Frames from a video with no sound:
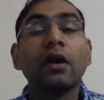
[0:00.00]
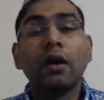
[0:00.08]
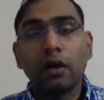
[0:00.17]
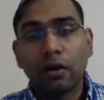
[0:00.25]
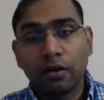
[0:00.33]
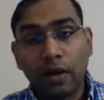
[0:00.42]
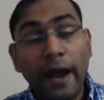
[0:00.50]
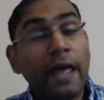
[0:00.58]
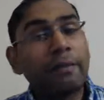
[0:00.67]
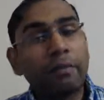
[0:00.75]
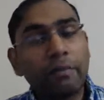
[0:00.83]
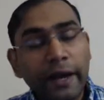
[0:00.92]
Or I
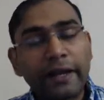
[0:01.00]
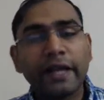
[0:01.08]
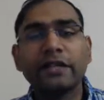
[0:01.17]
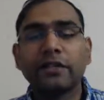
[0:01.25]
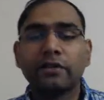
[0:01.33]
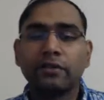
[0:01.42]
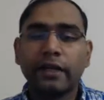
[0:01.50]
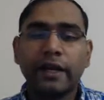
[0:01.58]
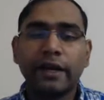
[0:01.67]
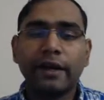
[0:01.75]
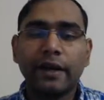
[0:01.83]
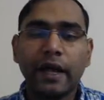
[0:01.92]
am a meditator
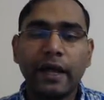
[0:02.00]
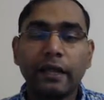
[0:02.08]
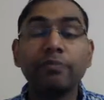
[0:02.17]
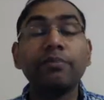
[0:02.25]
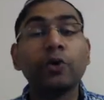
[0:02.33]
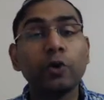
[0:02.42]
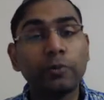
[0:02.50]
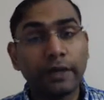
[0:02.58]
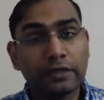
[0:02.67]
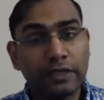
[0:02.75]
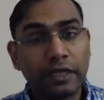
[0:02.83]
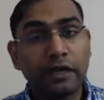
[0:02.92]
and I improve my
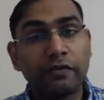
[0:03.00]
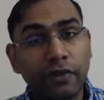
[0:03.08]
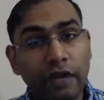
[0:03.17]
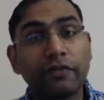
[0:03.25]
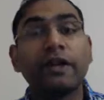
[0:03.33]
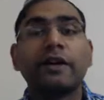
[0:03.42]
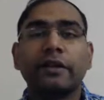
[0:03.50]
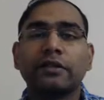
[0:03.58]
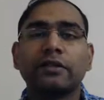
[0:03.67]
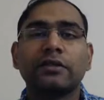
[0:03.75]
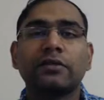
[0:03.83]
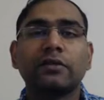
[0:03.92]
self
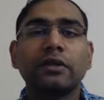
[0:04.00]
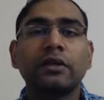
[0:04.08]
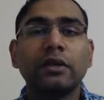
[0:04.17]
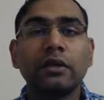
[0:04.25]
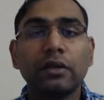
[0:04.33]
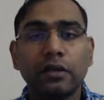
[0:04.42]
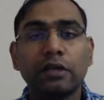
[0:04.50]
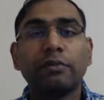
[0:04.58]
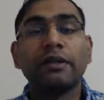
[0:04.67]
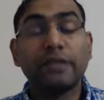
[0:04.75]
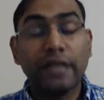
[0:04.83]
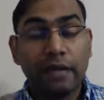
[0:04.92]
awareness. That
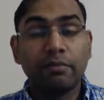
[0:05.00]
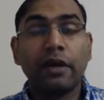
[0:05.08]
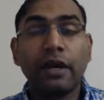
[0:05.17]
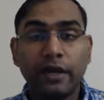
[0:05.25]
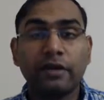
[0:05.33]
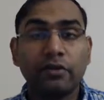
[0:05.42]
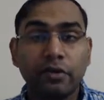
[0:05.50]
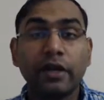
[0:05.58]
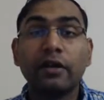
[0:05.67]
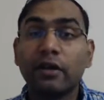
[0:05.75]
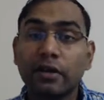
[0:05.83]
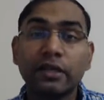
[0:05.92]
means I meditate
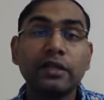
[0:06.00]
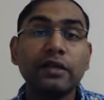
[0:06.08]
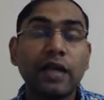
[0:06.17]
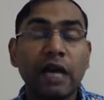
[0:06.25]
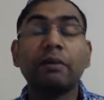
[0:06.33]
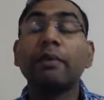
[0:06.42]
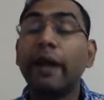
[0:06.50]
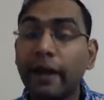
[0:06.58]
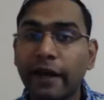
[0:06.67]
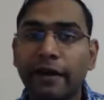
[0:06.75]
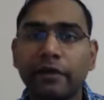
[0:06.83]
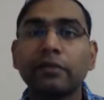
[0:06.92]
regularly. I'm a
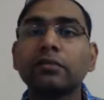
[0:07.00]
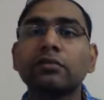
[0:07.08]
meditator.